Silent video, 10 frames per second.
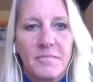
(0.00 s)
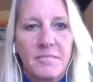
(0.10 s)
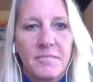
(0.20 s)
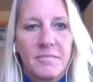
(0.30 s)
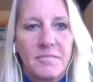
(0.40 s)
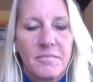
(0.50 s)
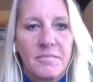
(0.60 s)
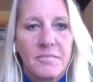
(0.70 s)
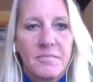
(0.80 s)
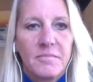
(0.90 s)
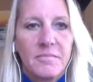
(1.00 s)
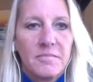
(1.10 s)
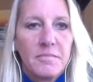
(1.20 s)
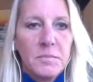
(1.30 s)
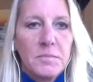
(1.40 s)

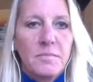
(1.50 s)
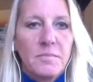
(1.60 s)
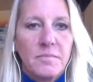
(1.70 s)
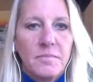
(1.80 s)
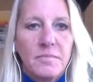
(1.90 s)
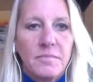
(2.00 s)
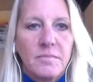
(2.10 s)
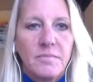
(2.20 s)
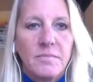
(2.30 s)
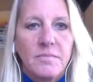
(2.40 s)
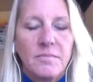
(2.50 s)
[no speech]